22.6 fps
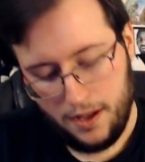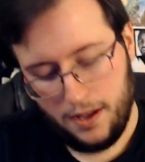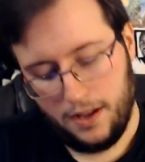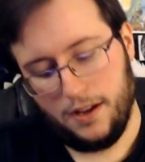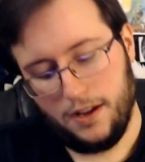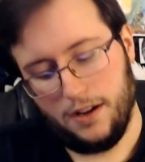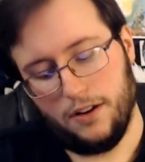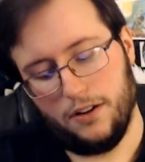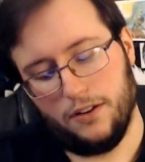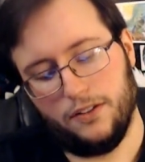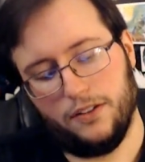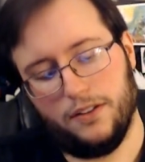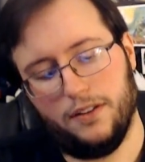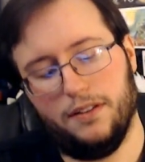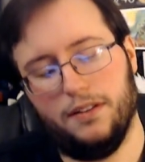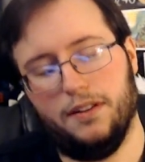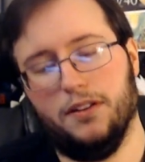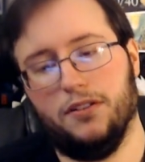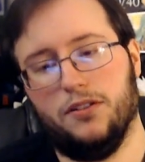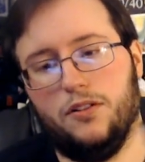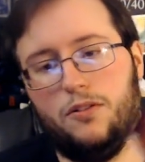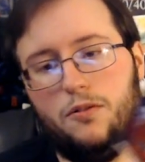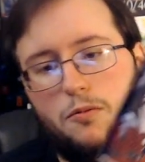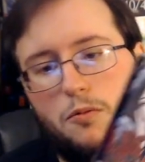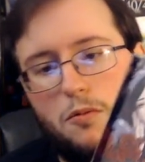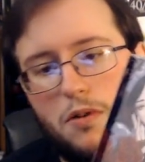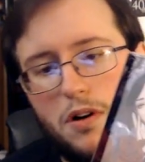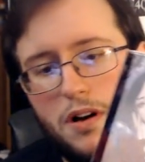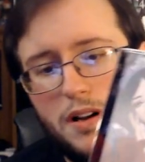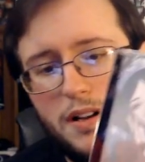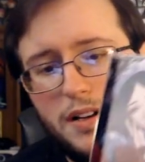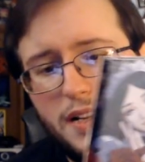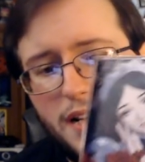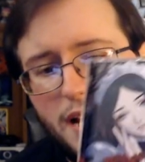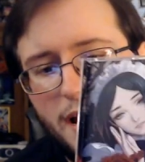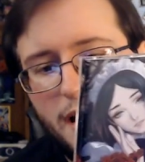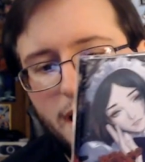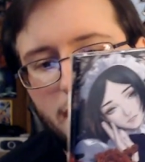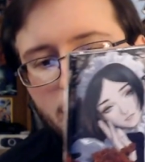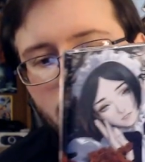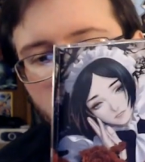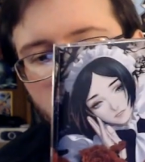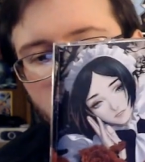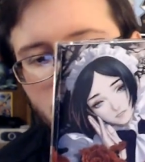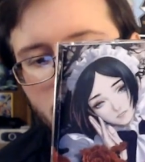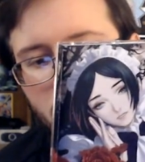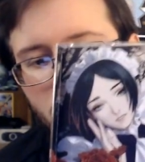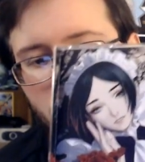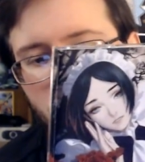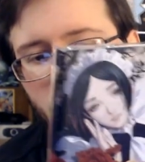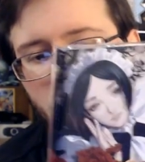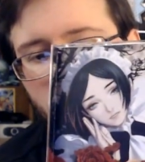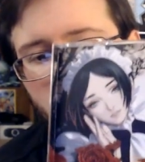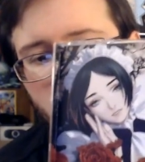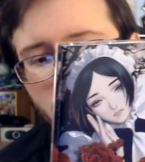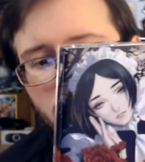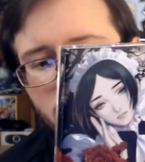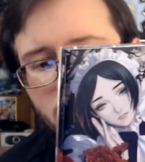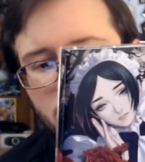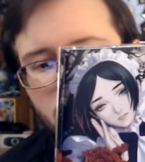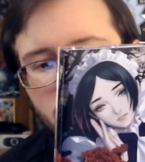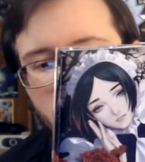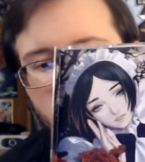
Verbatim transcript: Here's disc one and the little insert.